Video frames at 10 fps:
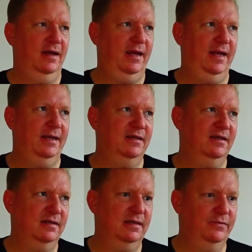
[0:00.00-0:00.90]
and
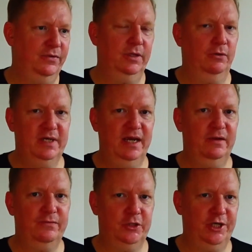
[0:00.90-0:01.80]
if you don't
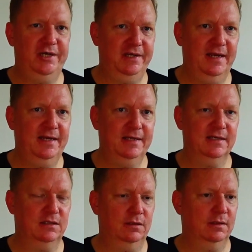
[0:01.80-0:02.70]
have a JDK
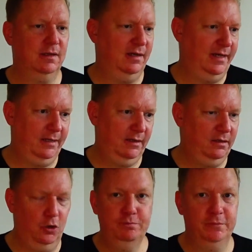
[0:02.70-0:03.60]
installed, like
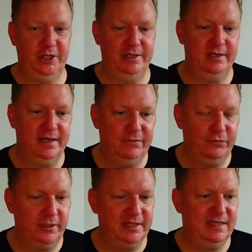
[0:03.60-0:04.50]
OpenJDK
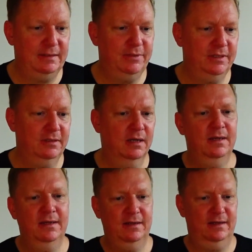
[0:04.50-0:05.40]
for example,
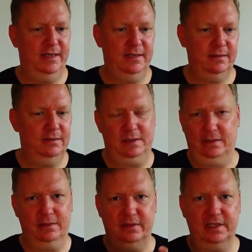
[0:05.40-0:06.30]
then
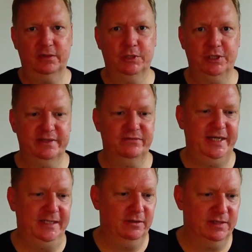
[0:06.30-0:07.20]
this will just
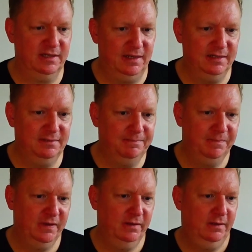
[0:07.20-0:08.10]
fail to start.
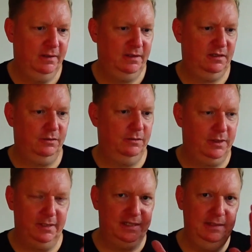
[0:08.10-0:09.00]

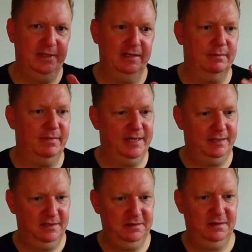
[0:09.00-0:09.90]
So keep that in
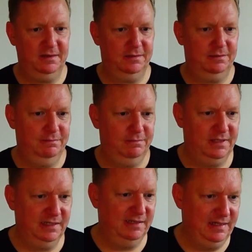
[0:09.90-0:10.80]
mind.
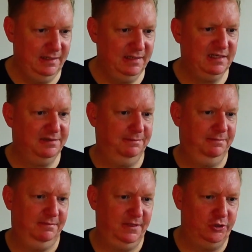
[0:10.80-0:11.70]
This needs a